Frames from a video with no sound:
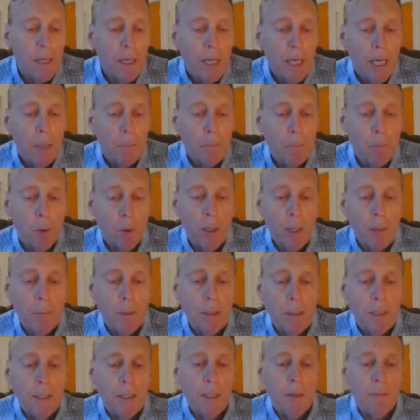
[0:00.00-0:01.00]
He
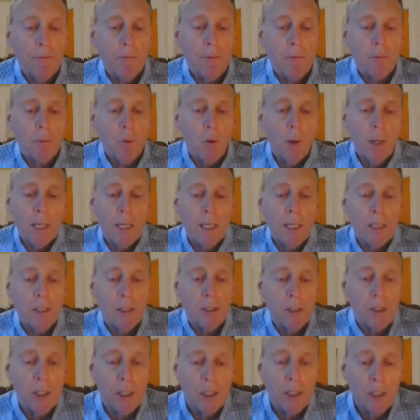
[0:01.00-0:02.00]
prohibited them from going into
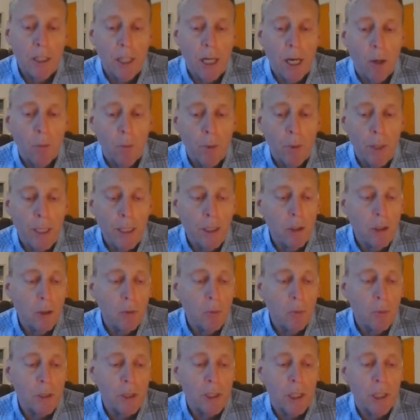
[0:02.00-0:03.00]
the Gentile
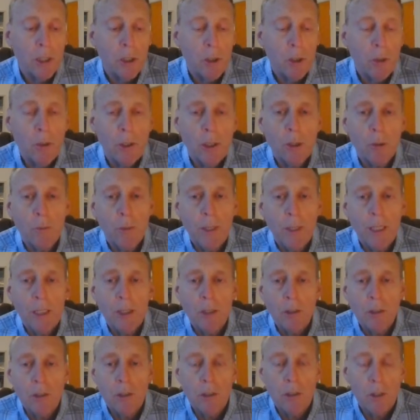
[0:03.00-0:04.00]
regions, which included the
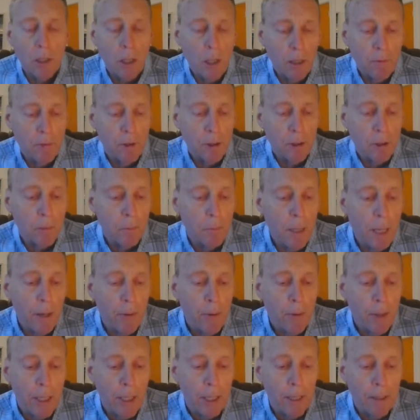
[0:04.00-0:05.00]
region of
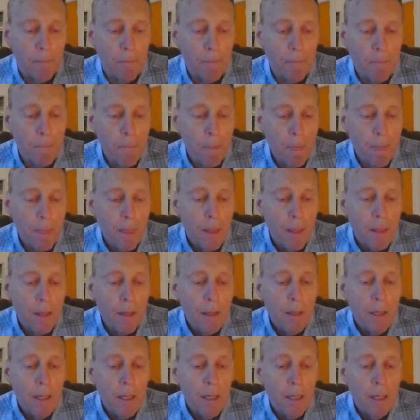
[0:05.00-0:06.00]
Samaria.
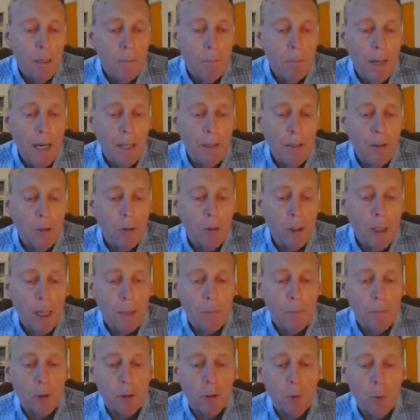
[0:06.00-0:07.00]
In Matthew
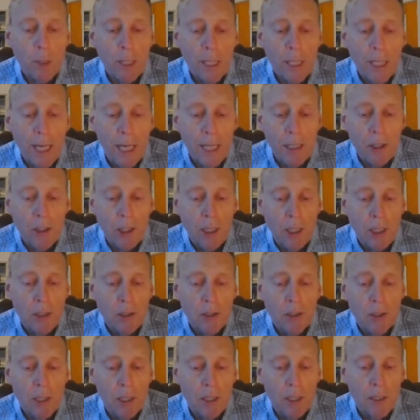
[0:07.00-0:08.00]
chapter 28,
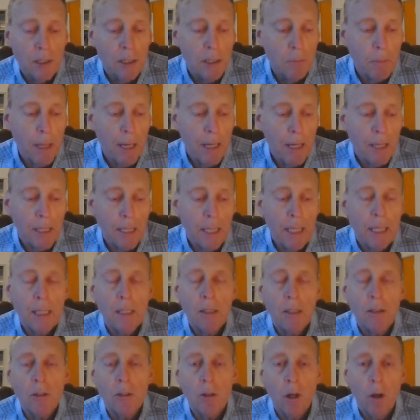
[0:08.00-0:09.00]
Jesus sends them out again
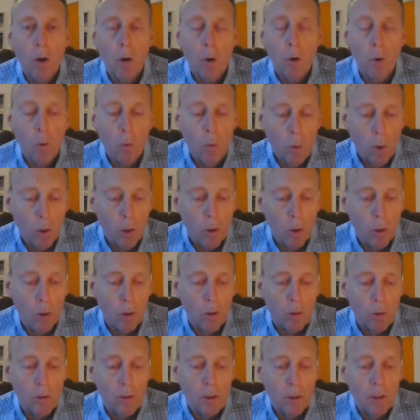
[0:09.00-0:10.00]
into the whole
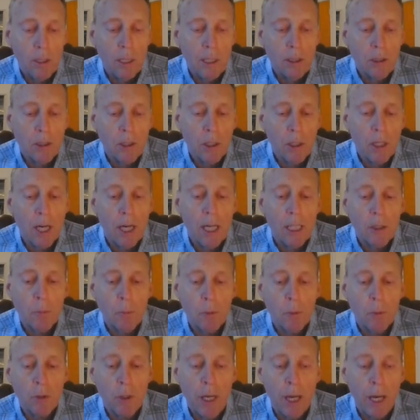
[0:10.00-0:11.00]
world to teach the
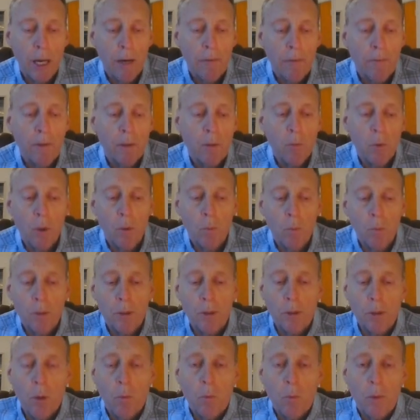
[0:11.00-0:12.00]
gospel to everyone
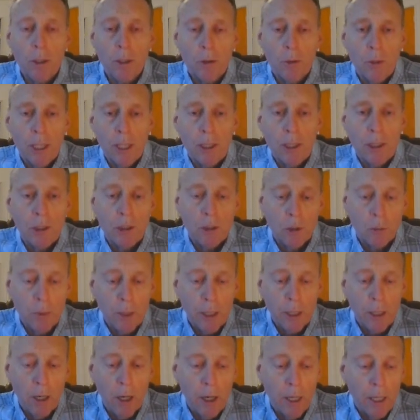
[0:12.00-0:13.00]
with no restrictions
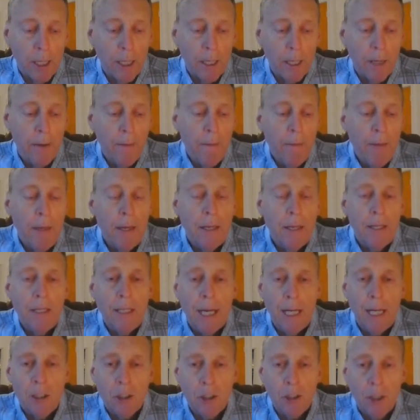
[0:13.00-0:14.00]
regarding
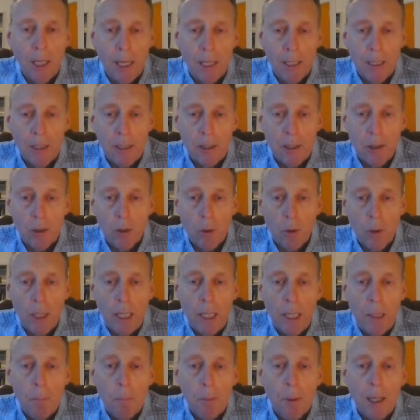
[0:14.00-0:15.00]
nationality. So a
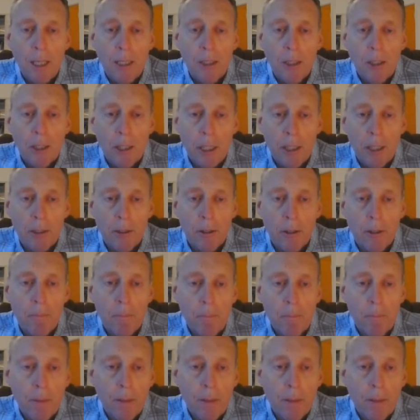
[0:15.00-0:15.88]
key place here